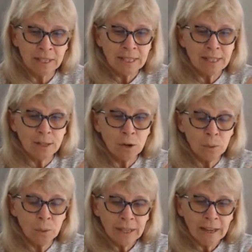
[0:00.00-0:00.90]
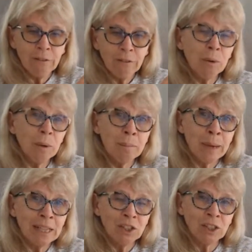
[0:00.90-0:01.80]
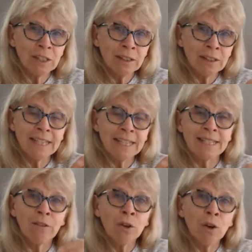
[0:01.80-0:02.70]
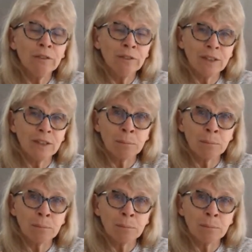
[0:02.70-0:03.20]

So if you imagine it's given off this